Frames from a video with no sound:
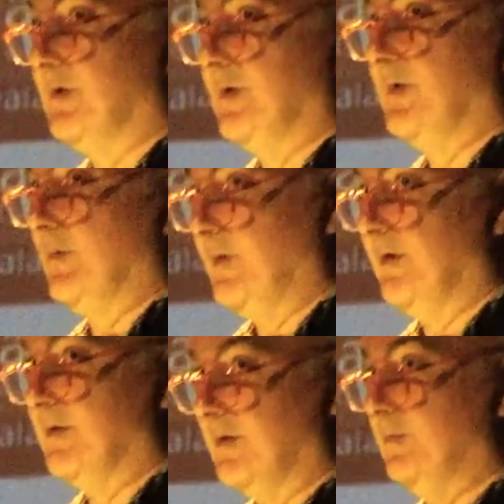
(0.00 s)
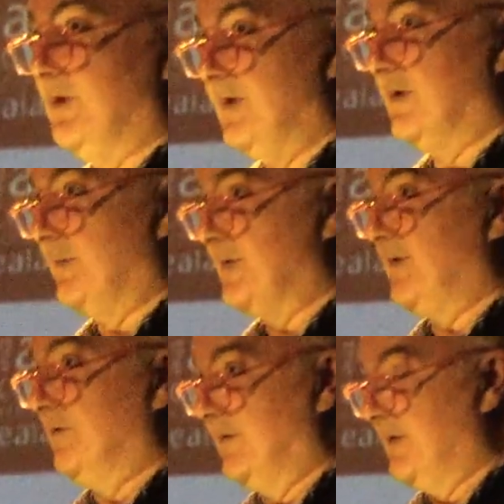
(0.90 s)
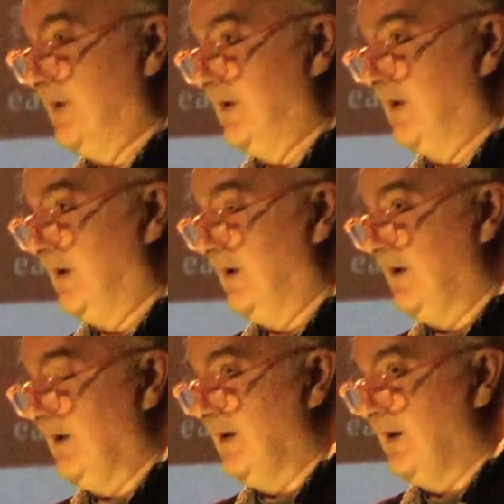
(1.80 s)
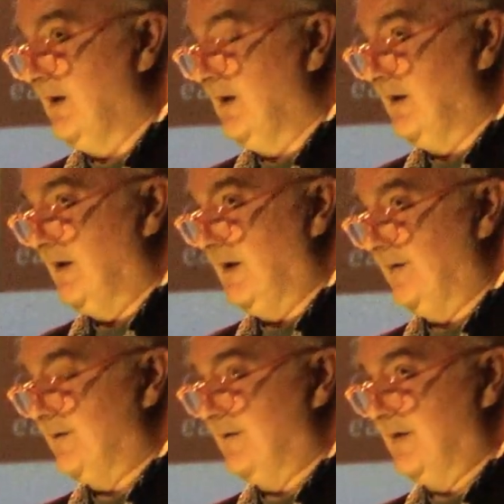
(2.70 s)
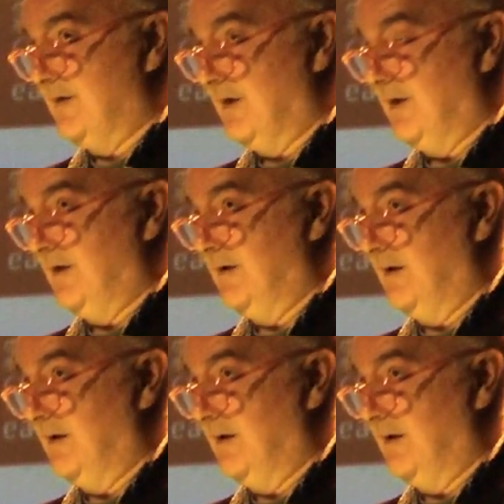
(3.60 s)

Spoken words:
to disappear to complete obscurity after they die.